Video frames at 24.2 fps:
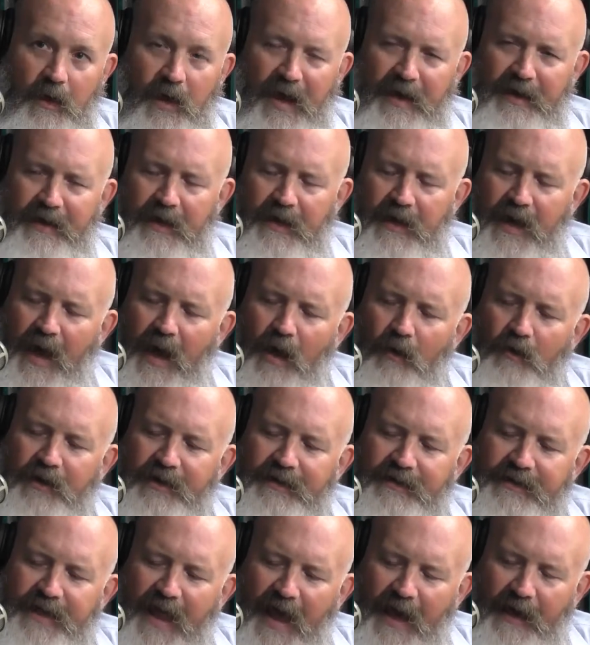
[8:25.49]
And then how
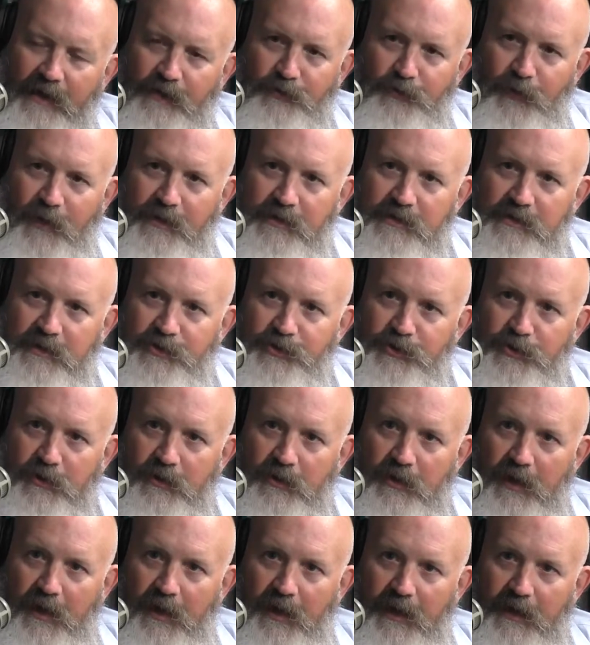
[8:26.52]
did that
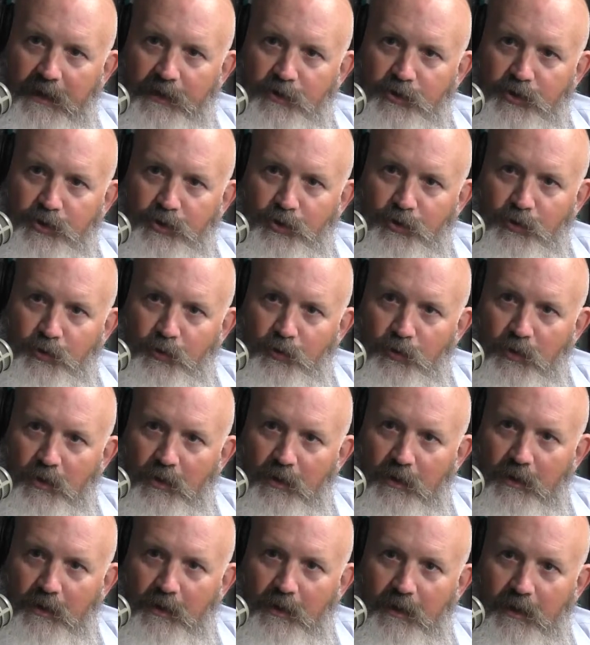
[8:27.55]
transition into
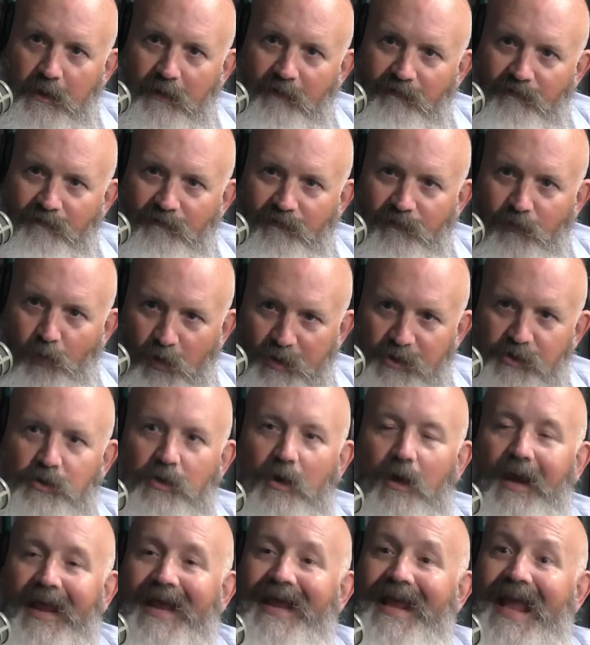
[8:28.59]
voice,
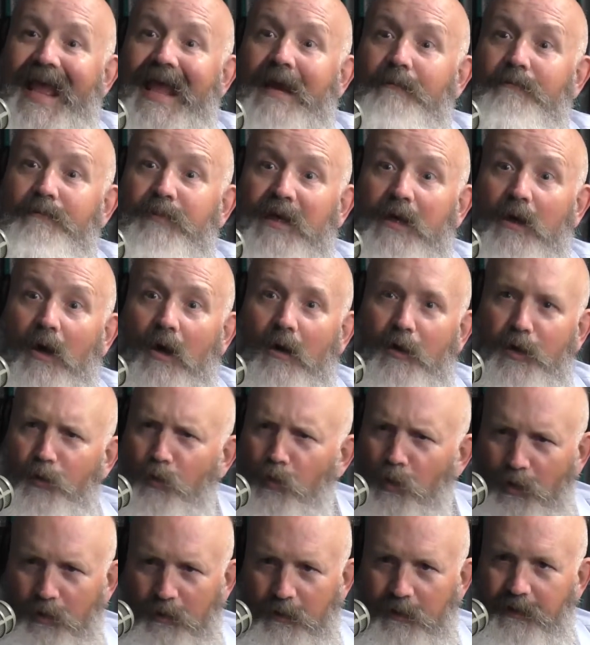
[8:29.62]
like NPR? You
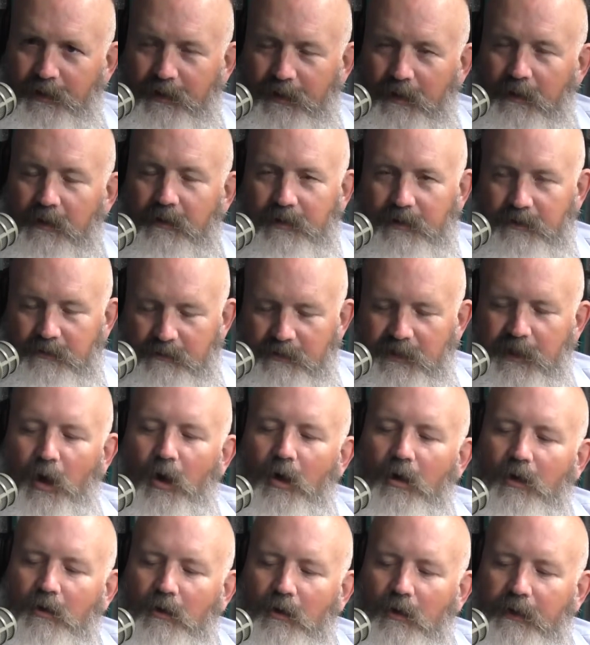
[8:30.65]
were the
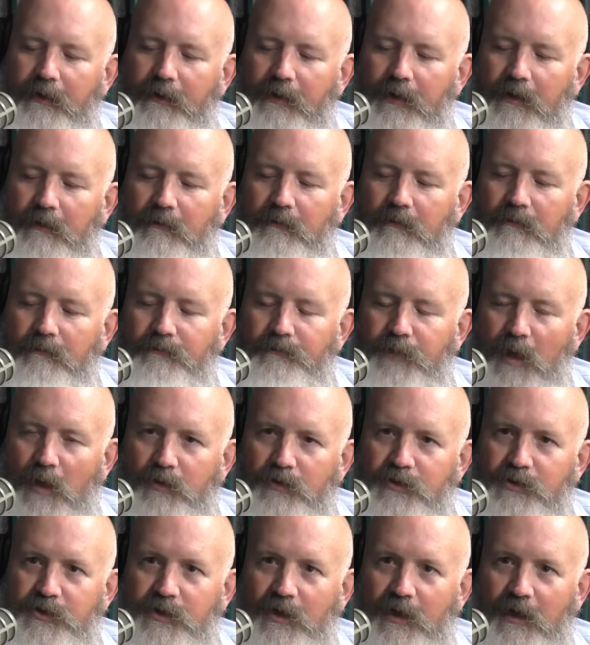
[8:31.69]
article in the
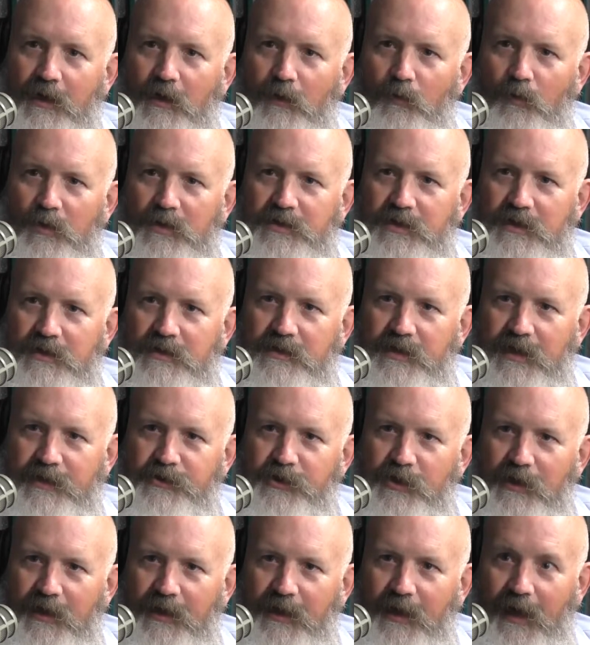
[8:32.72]
Post was
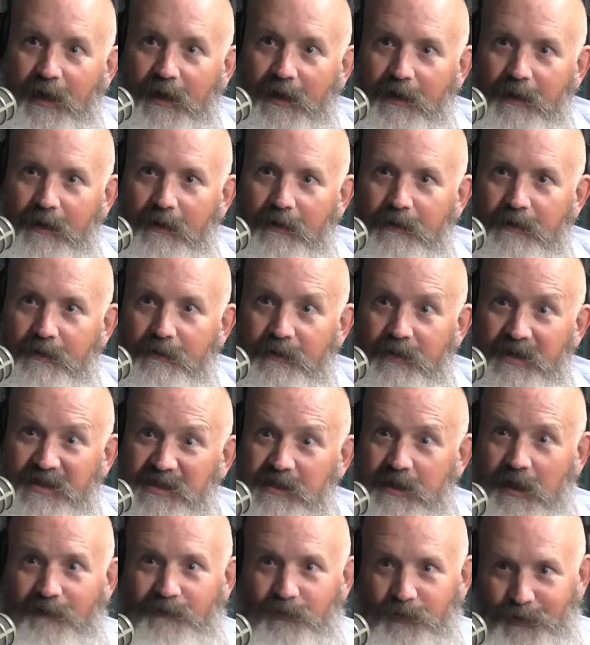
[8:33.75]
essentially like
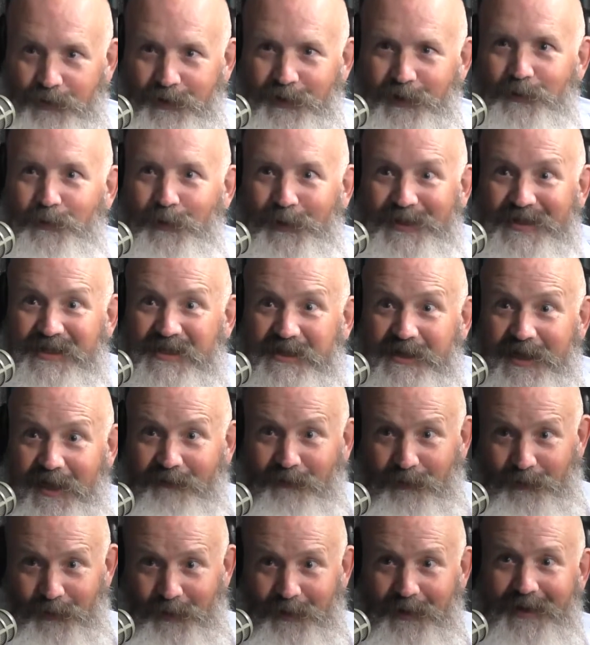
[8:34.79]
you were
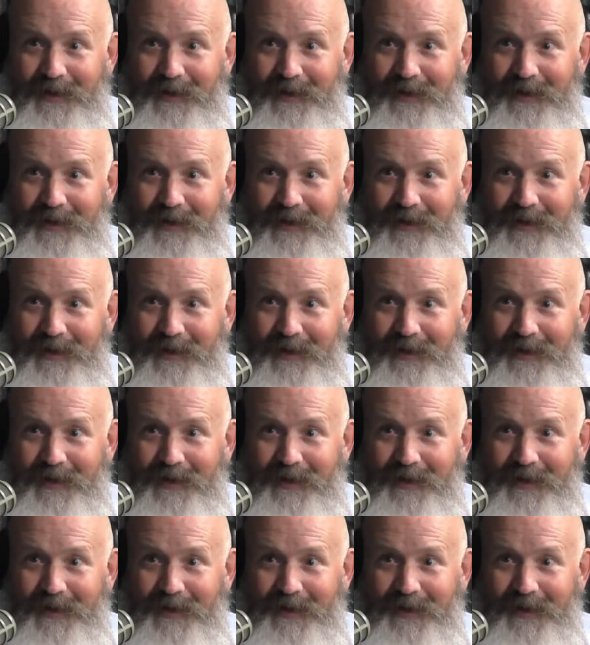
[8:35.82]
discovered.